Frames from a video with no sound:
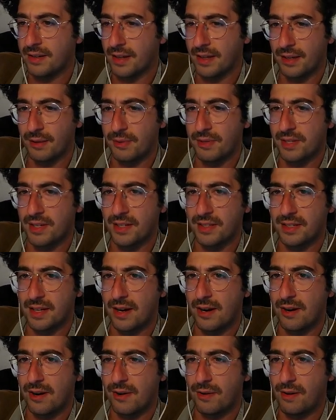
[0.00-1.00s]
Like, it was like dead
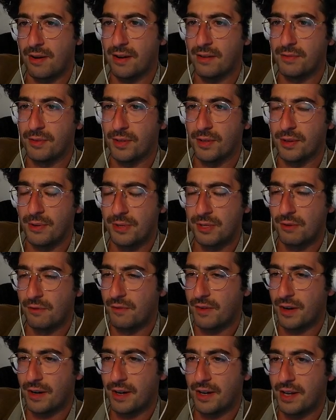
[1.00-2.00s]
on arrival. It was a
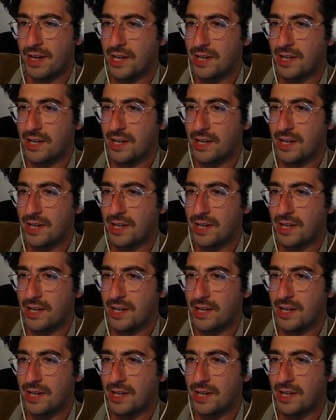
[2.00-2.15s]
very.